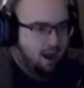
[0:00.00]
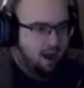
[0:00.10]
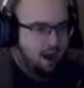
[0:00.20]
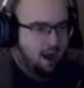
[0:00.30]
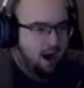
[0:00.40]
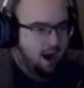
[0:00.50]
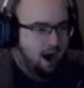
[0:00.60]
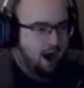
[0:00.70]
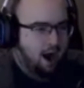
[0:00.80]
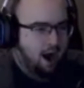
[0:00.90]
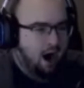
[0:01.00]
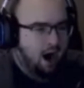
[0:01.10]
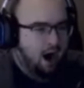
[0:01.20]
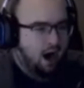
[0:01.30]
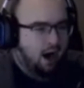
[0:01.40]

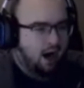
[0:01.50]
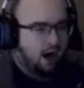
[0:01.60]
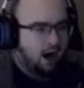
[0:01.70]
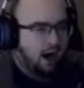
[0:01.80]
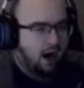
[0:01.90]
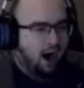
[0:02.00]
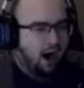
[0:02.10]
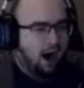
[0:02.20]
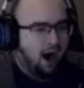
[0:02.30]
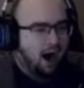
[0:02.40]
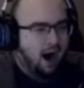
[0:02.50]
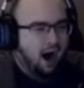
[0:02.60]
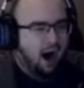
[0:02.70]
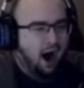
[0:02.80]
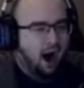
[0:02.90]

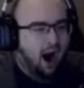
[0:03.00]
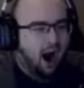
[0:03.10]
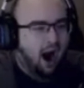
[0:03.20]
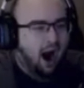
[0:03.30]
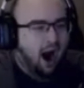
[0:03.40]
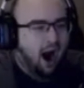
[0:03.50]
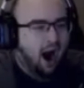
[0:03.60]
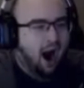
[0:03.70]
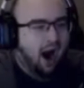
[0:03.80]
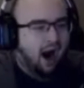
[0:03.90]
Nothing is said.